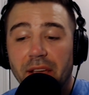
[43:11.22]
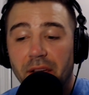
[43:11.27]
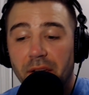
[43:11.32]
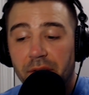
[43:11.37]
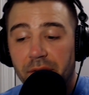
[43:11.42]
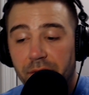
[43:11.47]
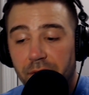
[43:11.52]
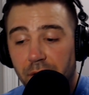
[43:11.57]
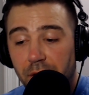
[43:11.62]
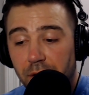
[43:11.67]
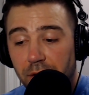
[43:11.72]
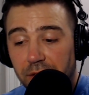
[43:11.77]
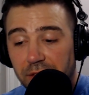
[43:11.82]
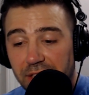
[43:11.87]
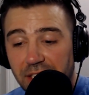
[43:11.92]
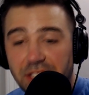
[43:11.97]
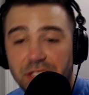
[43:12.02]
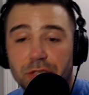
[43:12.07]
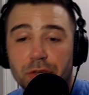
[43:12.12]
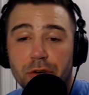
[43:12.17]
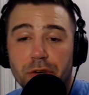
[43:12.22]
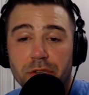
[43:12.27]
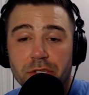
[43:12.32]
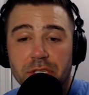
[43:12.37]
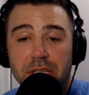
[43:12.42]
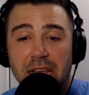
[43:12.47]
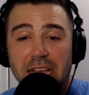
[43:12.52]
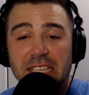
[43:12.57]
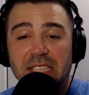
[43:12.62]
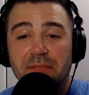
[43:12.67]
give
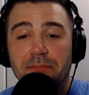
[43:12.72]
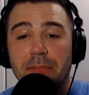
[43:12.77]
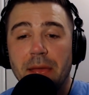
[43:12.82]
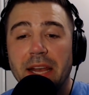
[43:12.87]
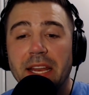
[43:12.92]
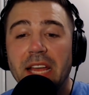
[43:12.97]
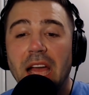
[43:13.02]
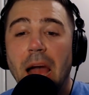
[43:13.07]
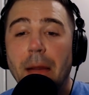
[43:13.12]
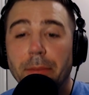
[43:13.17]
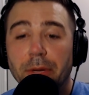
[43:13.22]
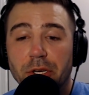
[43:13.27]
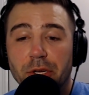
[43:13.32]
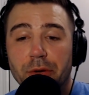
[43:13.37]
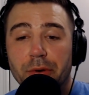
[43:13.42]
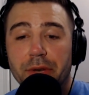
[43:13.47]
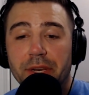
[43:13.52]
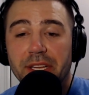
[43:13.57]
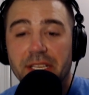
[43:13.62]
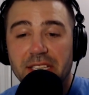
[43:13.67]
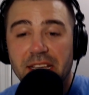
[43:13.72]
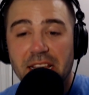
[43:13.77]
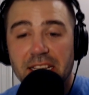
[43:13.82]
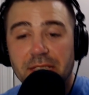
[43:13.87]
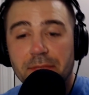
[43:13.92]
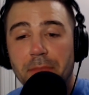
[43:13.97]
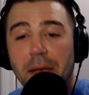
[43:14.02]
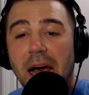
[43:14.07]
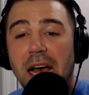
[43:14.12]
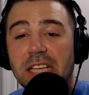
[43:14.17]
listeners as many
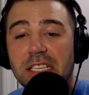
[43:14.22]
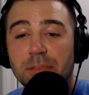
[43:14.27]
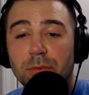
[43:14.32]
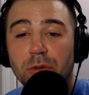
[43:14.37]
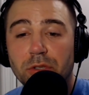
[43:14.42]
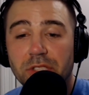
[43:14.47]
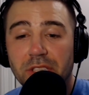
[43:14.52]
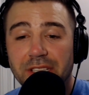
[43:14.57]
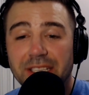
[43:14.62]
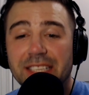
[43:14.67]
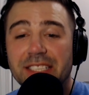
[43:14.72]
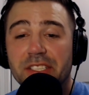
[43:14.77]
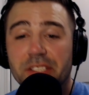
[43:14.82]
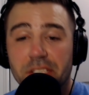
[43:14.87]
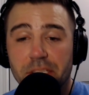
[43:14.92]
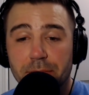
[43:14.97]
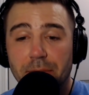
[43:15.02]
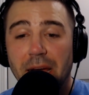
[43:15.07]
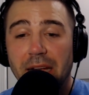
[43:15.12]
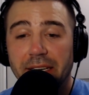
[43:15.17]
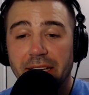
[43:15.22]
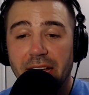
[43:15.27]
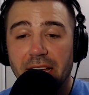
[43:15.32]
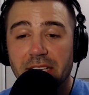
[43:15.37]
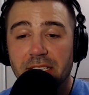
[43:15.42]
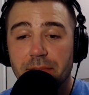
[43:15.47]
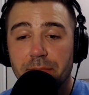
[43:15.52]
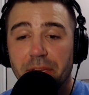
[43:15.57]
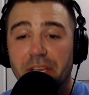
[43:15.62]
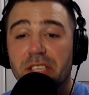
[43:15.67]
opportunities as possible to listen to this
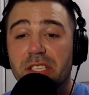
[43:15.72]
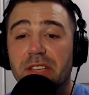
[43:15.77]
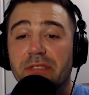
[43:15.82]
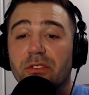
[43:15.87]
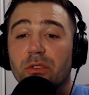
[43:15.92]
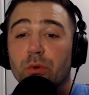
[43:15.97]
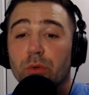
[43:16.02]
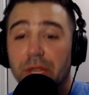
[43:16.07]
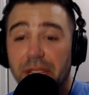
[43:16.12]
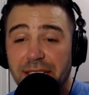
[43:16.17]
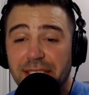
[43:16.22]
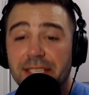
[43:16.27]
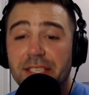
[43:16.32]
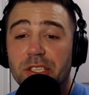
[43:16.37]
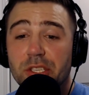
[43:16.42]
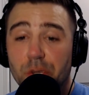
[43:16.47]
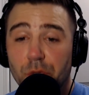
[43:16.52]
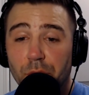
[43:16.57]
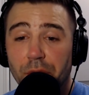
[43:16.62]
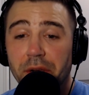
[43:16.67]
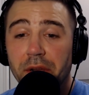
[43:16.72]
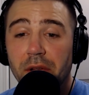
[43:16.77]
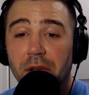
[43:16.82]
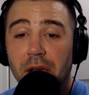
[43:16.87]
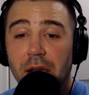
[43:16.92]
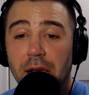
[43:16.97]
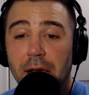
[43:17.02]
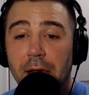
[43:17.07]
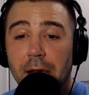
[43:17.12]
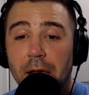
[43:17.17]
podcast. Because if you listen to
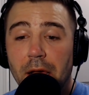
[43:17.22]
it,